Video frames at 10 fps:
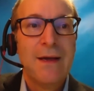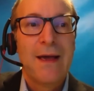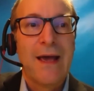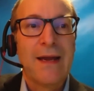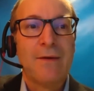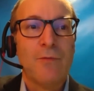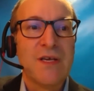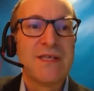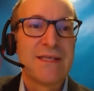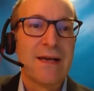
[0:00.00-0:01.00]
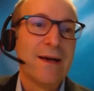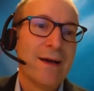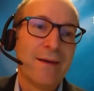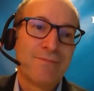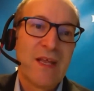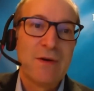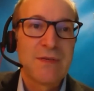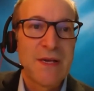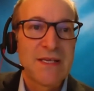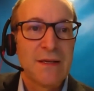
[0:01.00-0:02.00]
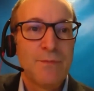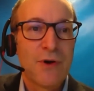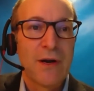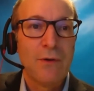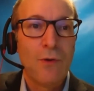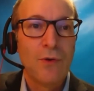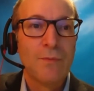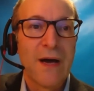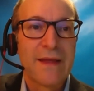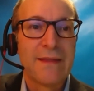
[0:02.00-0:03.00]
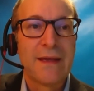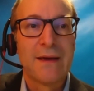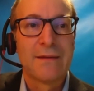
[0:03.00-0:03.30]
and it was was basically put on hold by the